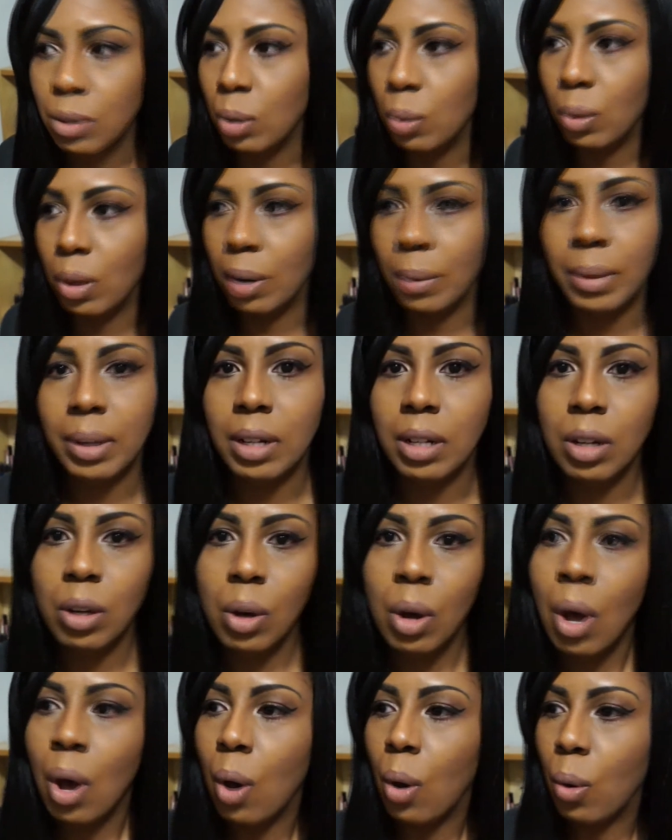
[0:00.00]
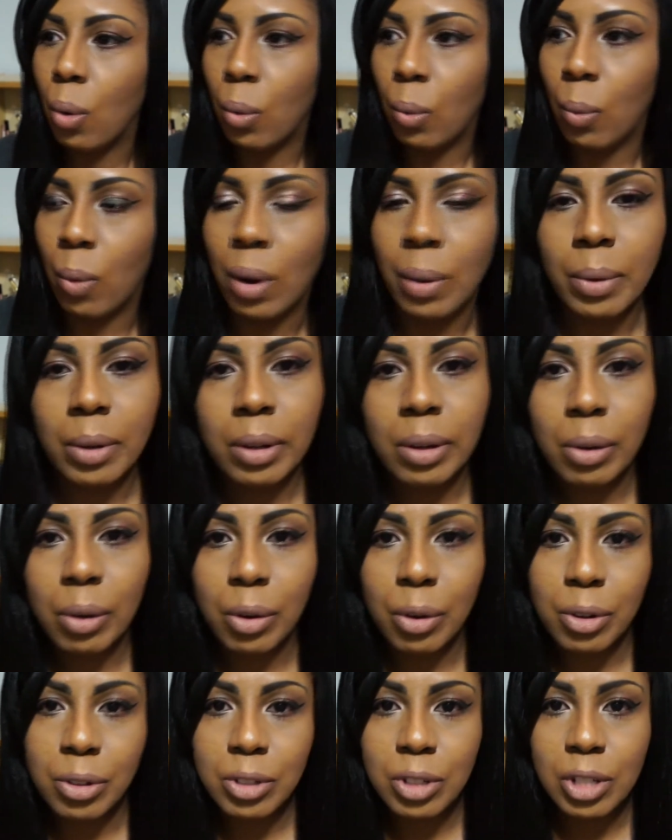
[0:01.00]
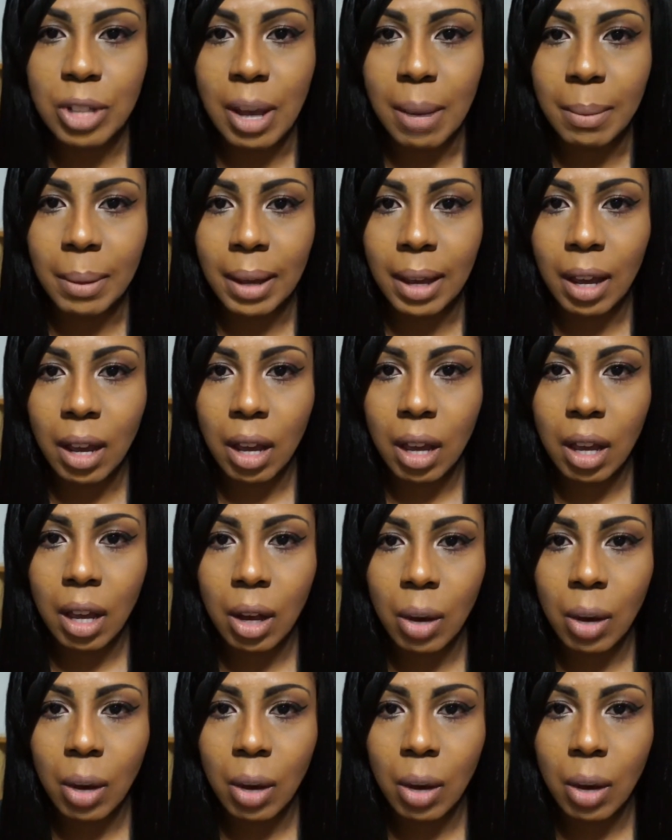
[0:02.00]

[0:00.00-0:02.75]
So where are we gonna go? Where are we gonna go grocery shopping?